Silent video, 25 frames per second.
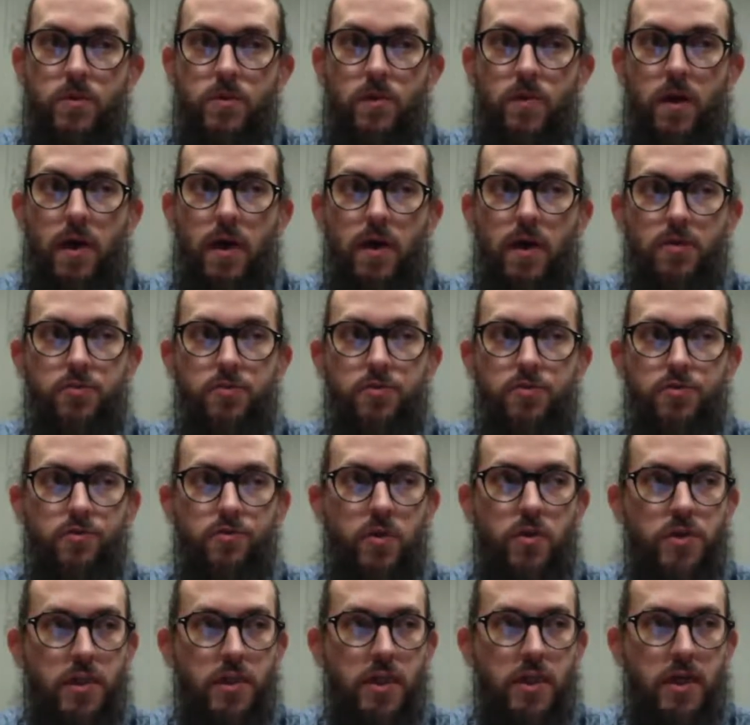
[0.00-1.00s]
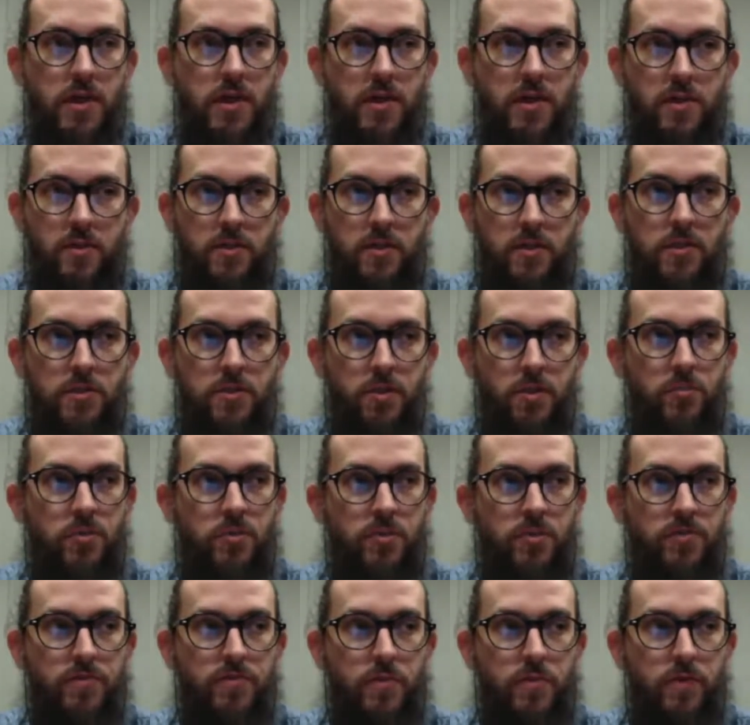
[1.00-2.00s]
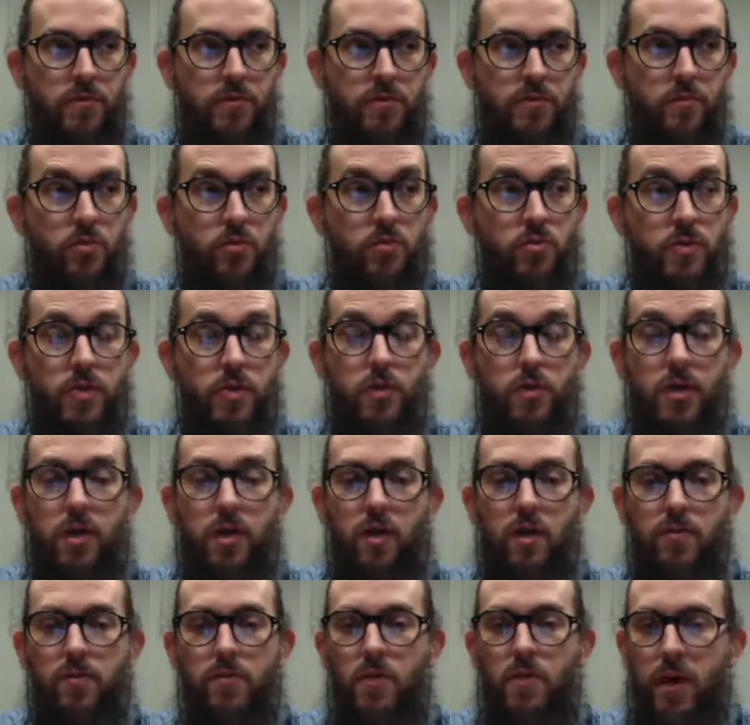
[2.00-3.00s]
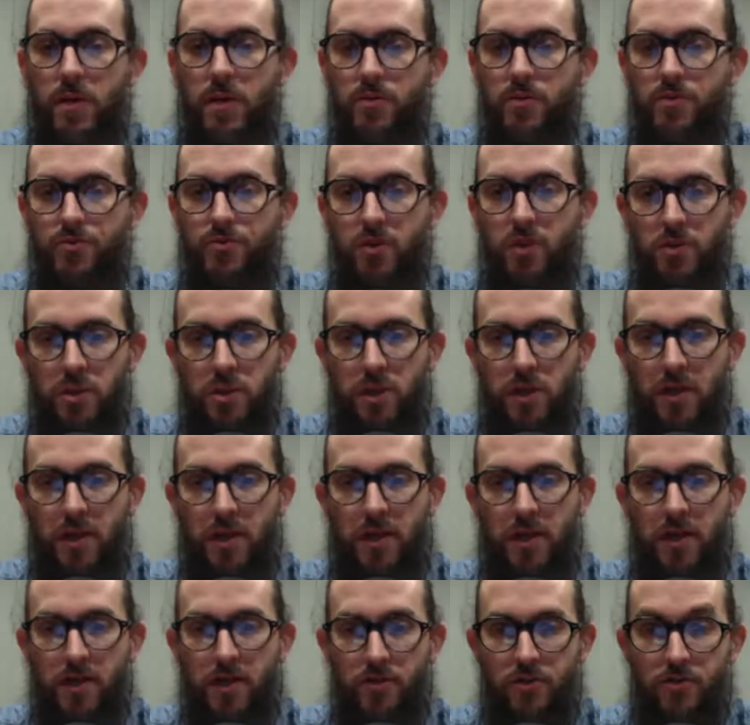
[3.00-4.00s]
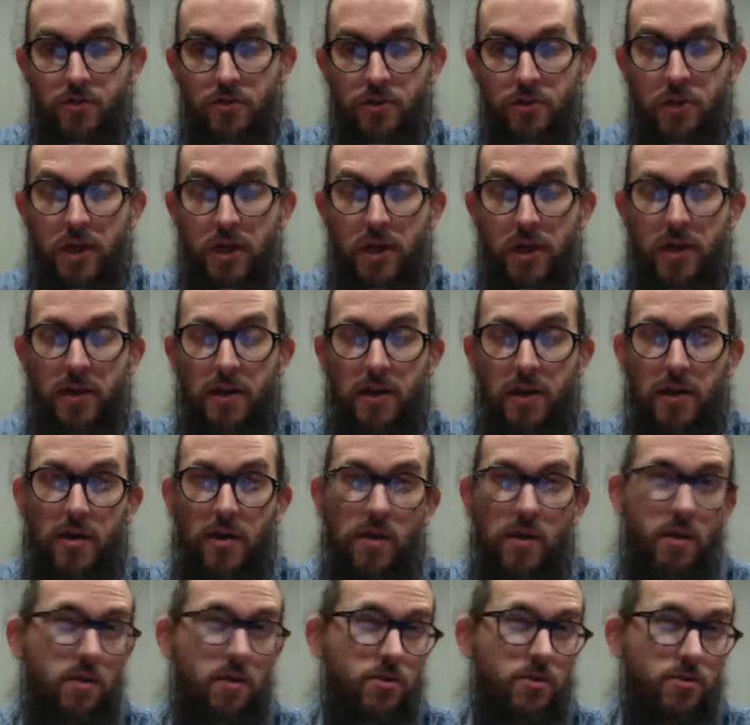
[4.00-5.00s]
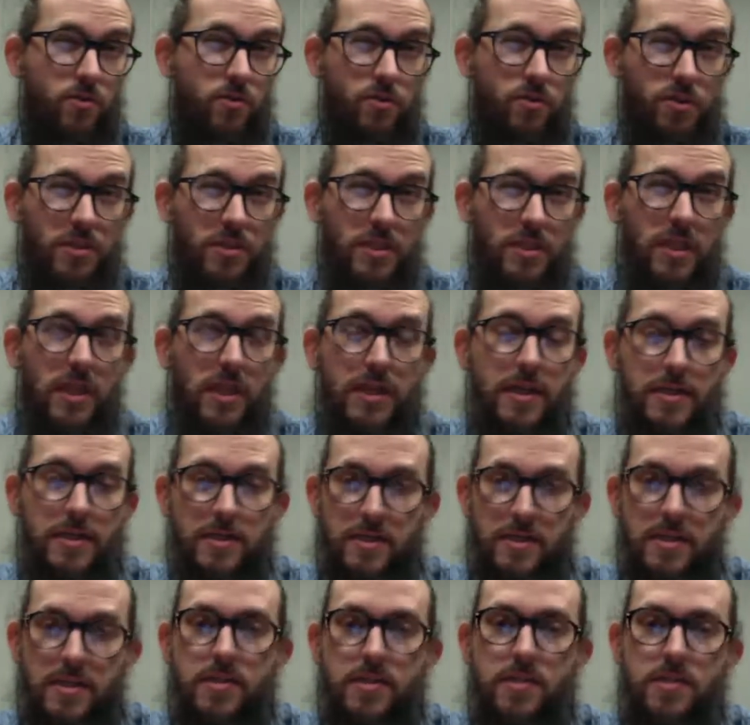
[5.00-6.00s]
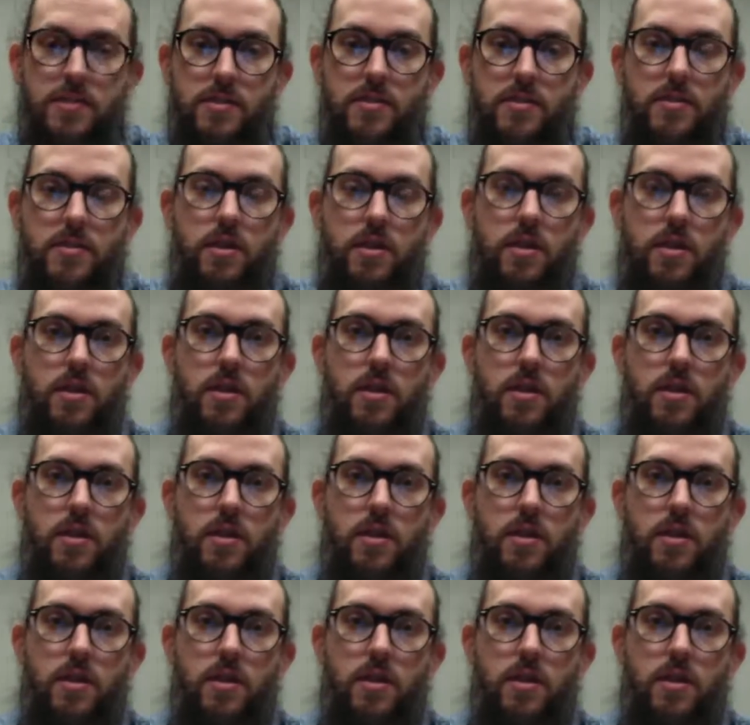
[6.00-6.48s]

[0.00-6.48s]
I had to draw the line in terms of the music we cover. I had to draw the line, and I drew the line towards the late 60s.